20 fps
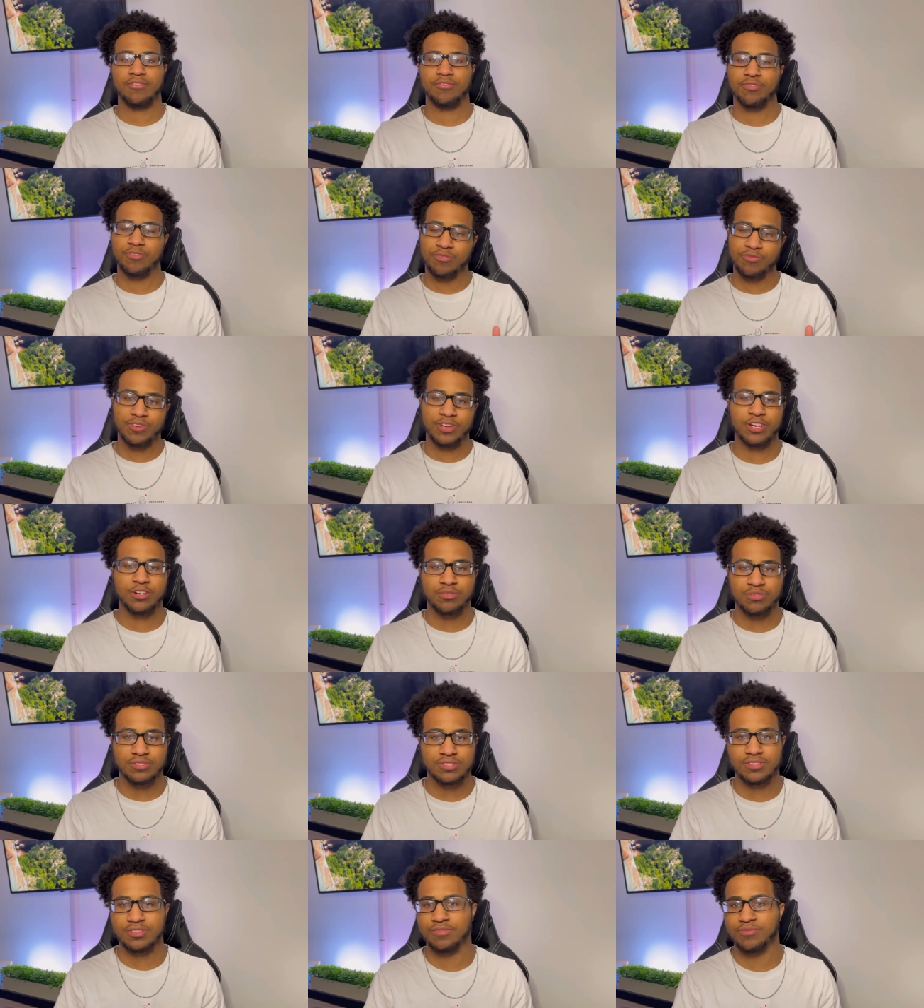for
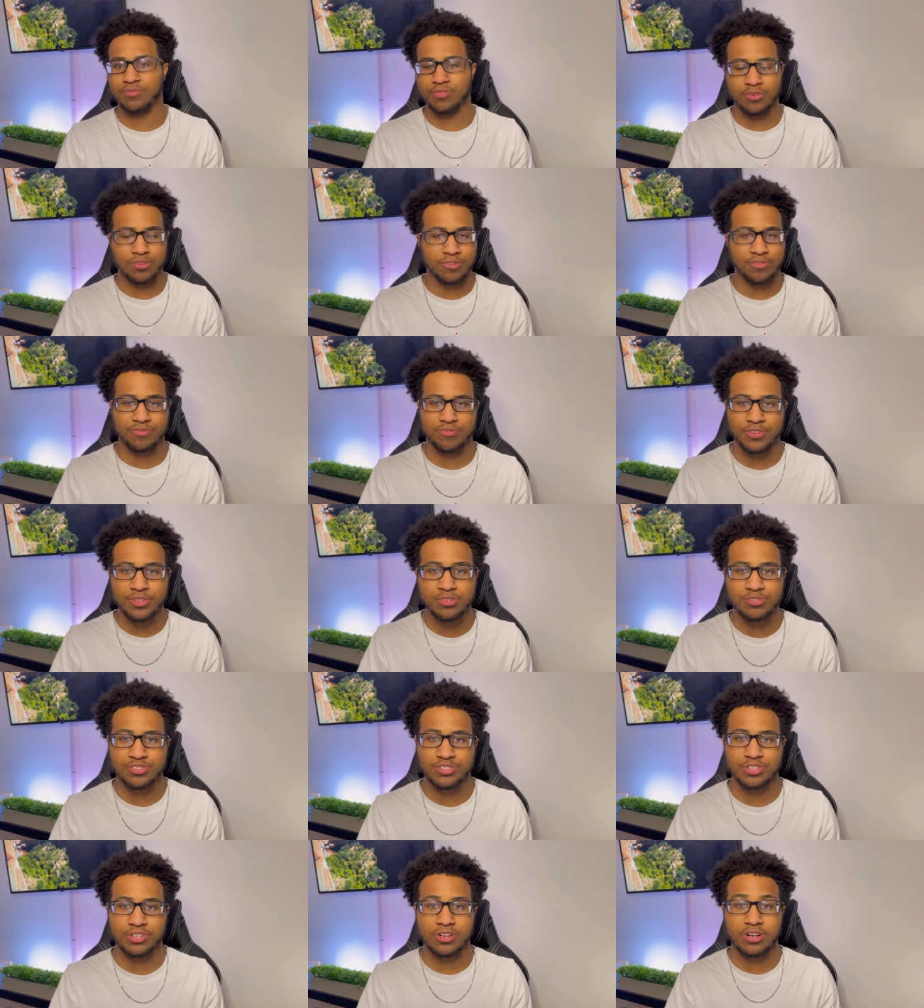vehicles for the
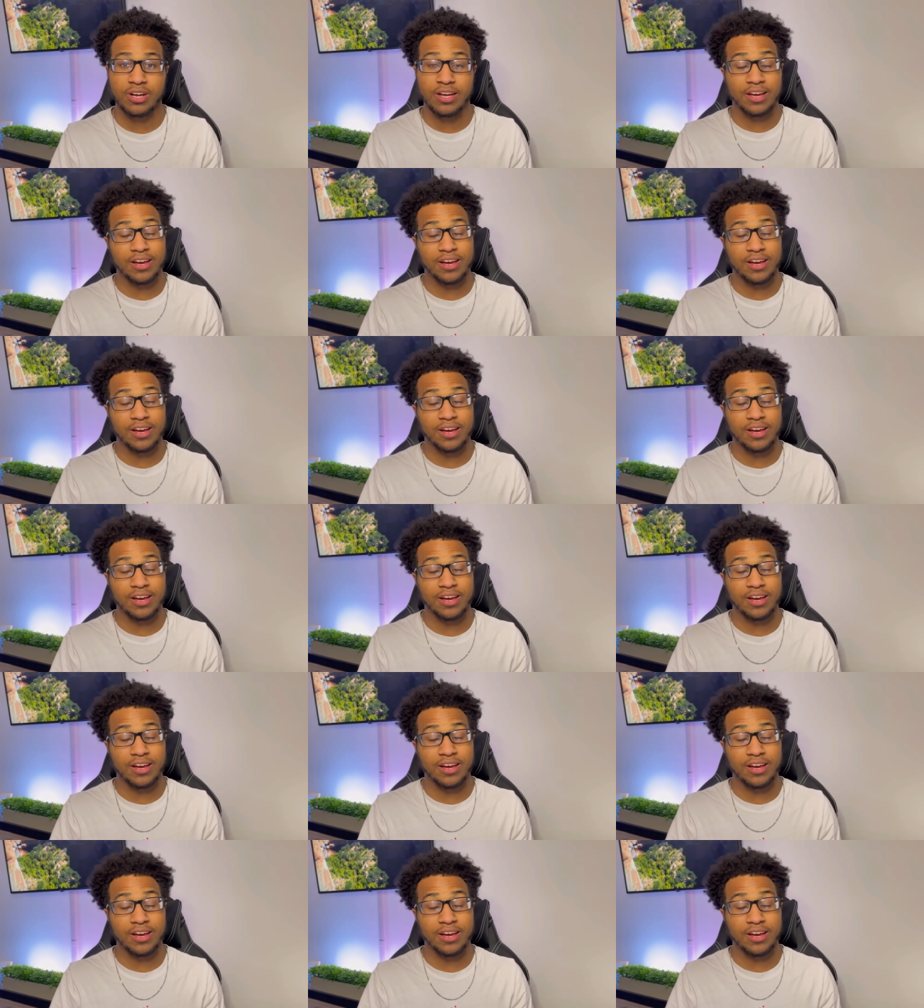future,